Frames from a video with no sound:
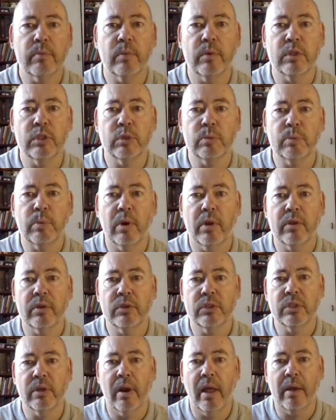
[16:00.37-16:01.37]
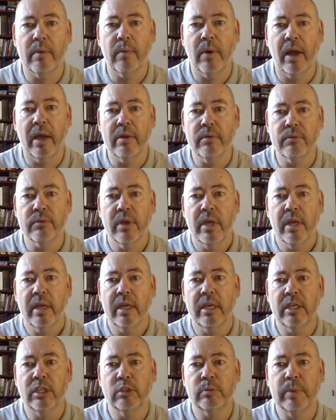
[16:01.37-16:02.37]
with his brother's wife,
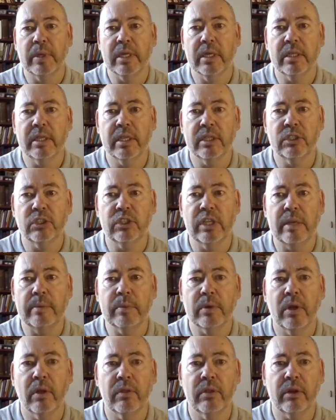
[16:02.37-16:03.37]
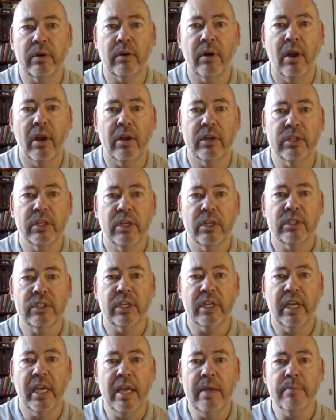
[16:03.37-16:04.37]
he spilled his semen on the ground to
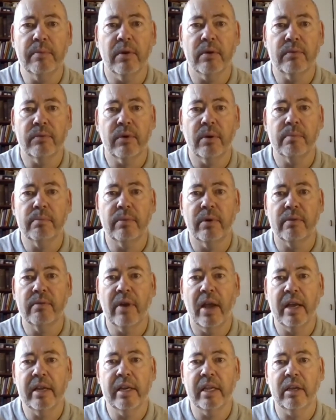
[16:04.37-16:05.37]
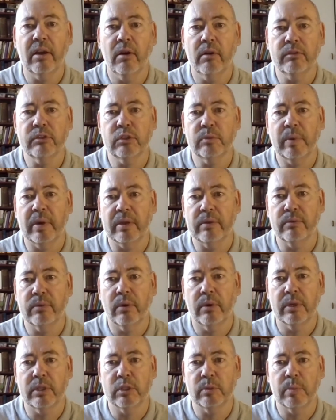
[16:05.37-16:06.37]
keep from providing offspring for
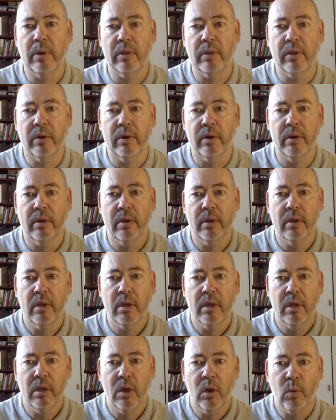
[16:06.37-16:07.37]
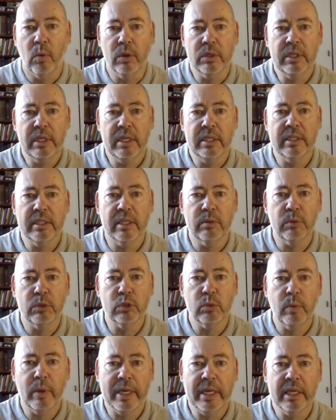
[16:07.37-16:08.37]
his brother. What he did was
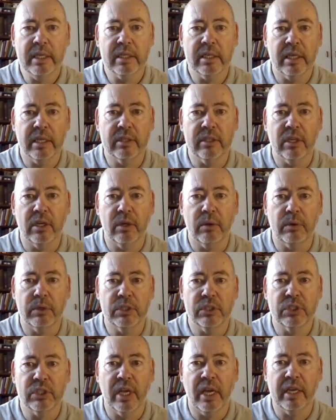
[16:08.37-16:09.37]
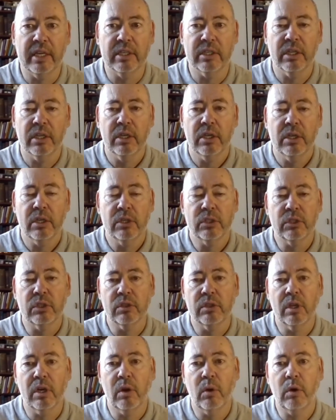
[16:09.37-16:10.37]
wicked in the Lord's sight, so
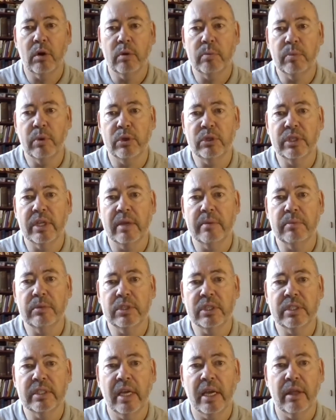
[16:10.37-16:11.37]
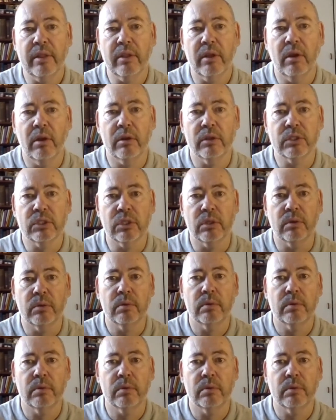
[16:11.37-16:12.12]
the Lord put him to death also.